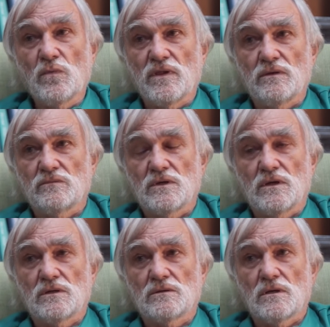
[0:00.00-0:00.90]
with, it,
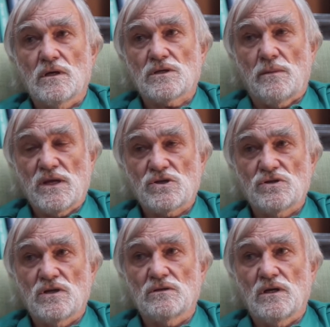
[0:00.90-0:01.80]
as I
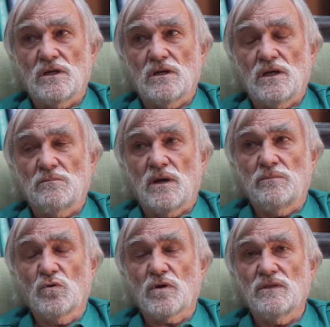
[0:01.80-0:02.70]
mentioned in my
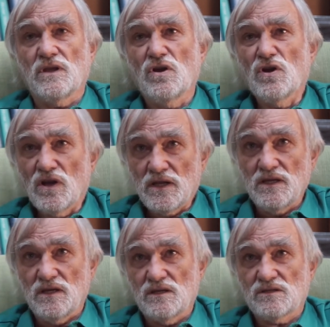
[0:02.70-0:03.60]
book, in the early
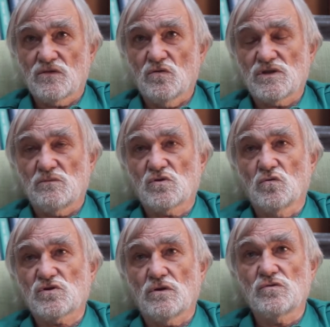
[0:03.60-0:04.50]
years, of course, it was
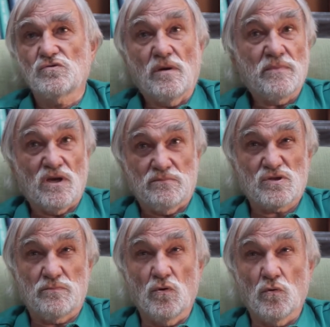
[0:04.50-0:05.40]
also drumming up
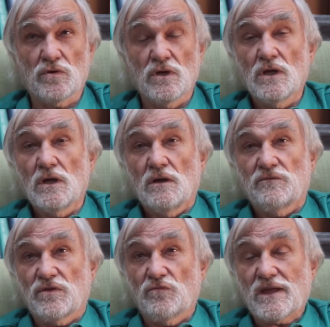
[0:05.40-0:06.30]
support for
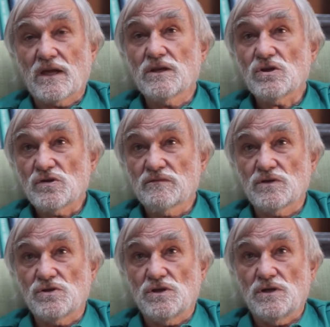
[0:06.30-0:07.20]
the recognition of the
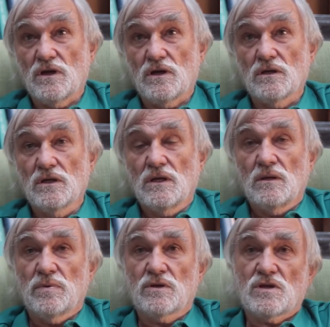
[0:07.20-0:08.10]
GDR,
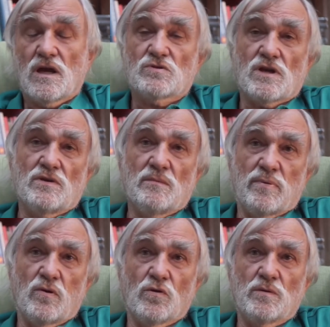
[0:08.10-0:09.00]
because I was only
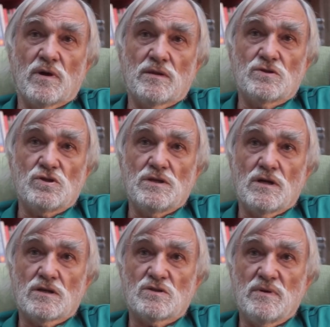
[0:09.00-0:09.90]
employed by the
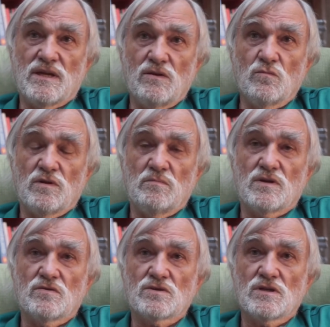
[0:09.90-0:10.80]
GDR to begin with,
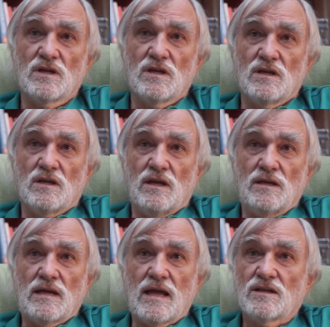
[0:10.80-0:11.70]
because it
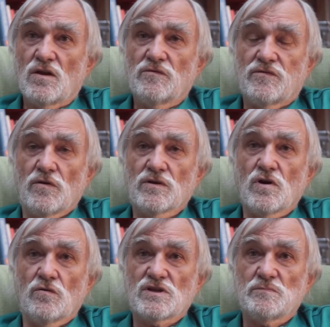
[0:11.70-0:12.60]
had no foreign
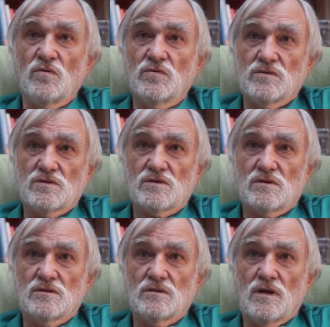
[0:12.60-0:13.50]
correspondents,
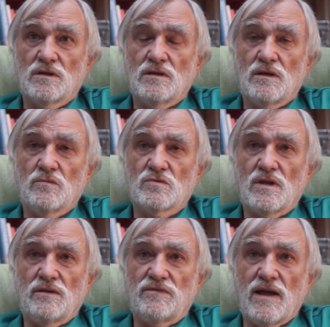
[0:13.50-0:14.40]
and
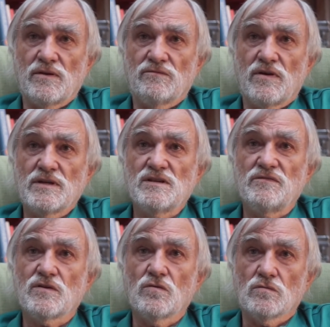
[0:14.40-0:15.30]
it found it very
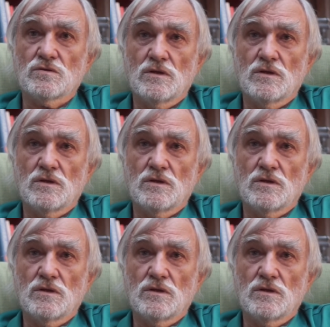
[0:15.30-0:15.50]
difficult,